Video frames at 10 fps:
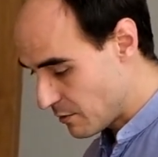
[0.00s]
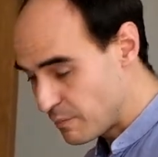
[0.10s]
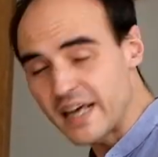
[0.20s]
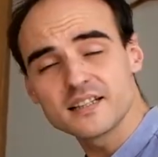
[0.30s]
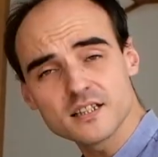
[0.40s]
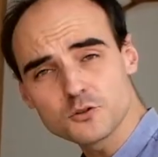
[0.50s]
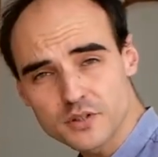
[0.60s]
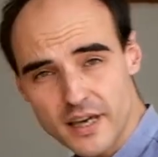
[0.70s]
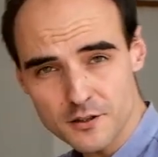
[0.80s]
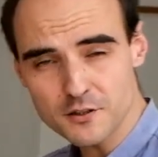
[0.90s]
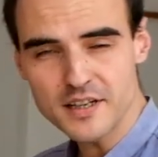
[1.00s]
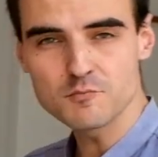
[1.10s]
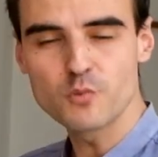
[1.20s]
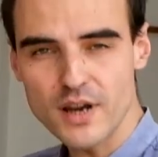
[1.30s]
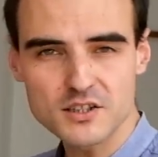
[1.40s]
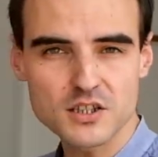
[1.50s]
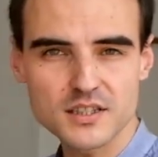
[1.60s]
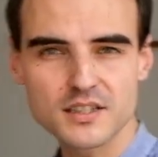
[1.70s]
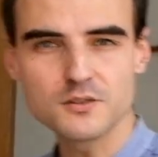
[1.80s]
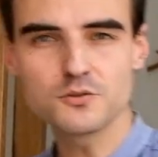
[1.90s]
blend it together and press
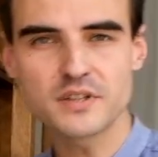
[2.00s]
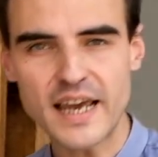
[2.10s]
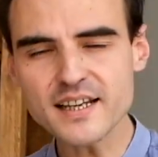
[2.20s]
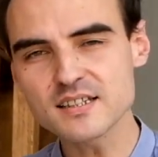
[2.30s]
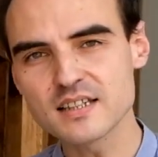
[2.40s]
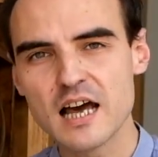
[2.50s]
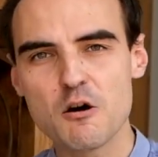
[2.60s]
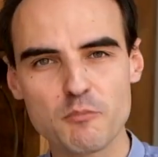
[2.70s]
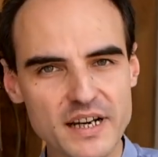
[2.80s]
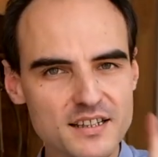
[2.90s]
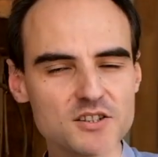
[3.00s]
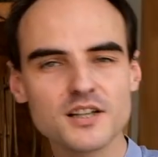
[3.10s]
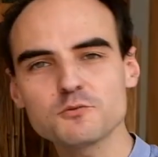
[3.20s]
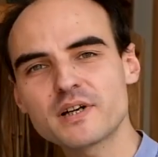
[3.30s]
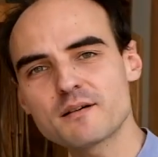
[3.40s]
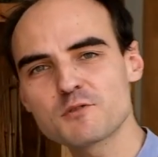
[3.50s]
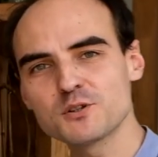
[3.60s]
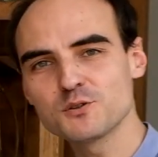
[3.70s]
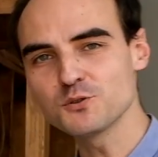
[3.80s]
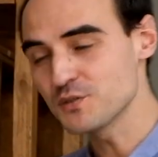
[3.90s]
it into cakes, but it's not what I'm going
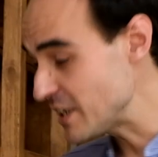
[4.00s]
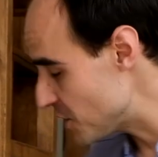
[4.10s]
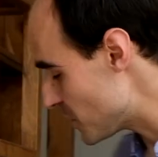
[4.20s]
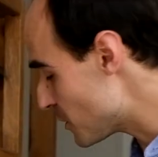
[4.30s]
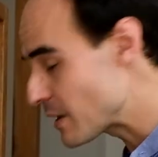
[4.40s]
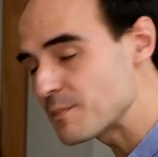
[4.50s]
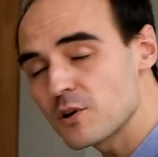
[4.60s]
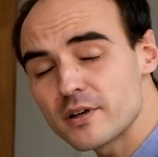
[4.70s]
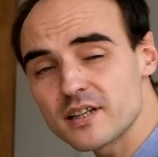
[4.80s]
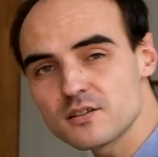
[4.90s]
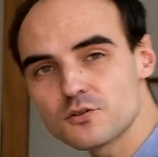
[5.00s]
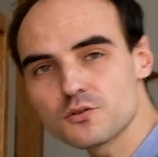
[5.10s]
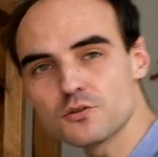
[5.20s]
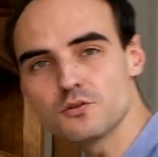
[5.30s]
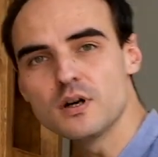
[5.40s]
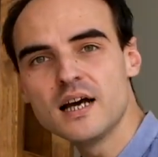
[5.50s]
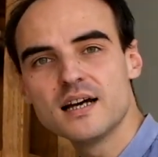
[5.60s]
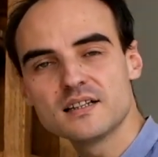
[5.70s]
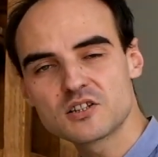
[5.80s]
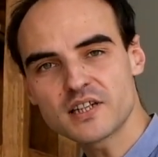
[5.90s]
to do. This year I'm going to
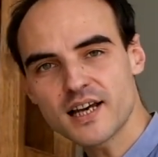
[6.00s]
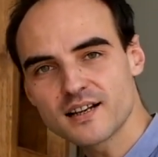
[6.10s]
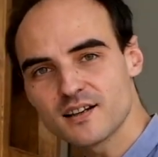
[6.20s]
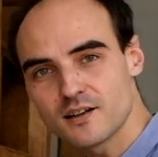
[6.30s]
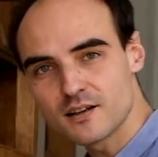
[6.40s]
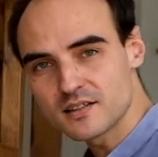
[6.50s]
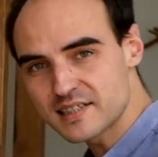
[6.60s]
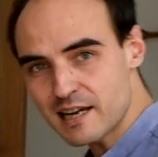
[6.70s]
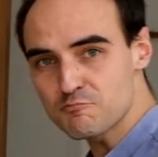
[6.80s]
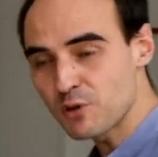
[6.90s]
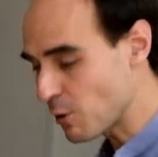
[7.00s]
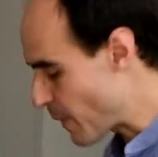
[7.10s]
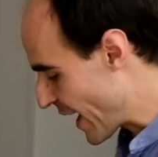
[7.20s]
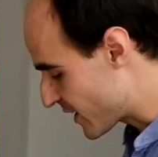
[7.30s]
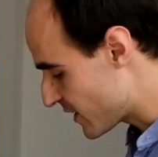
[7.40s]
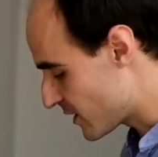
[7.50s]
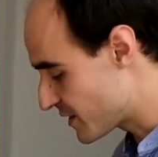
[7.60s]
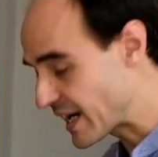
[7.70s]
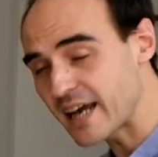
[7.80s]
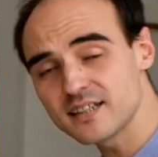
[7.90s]
sell a sample pack. There
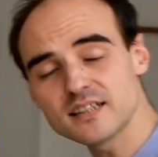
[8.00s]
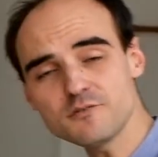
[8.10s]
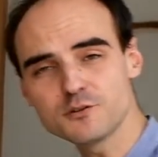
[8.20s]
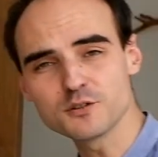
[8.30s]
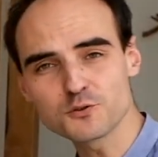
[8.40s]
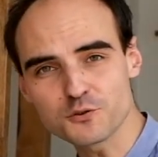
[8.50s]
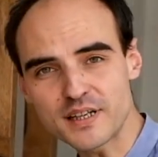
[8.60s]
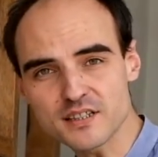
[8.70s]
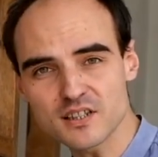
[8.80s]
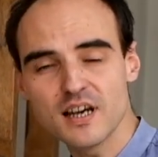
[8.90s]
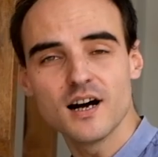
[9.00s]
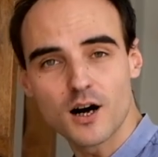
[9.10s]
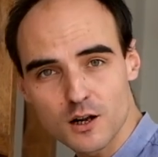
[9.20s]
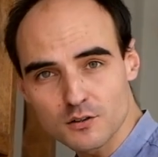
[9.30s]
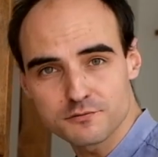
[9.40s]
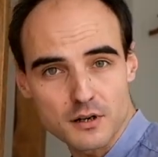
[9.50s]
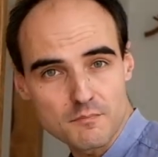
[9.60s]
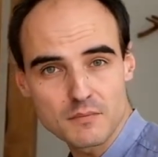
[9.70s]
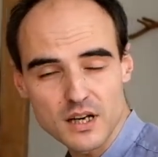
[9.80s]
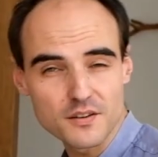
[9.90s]
are 9 different trees, all
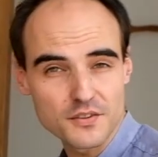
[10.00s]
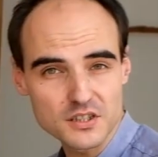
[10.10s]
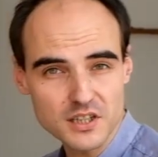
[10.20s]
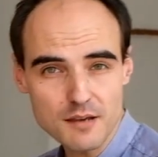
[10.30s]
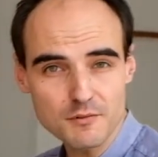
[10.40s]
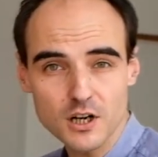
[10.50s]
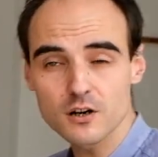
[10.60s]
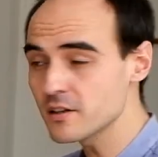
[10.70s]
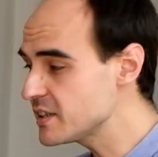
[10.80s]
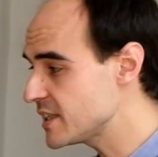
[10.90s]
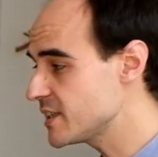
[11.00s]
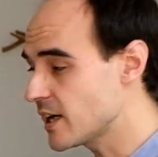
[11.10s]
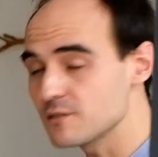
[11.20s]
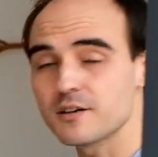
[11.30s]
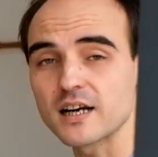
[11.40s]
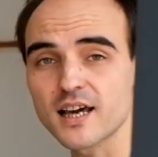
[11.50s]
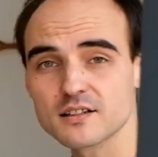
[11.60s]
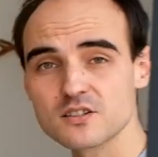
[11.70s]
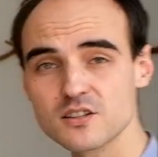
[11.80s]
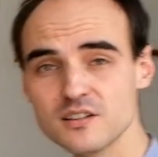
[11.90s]
from the same garden in Tangfang
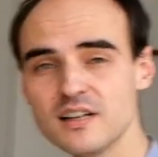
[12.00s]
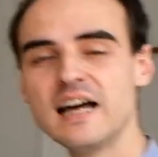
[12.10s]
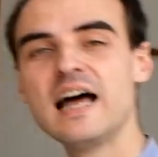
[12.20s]
Liangzi,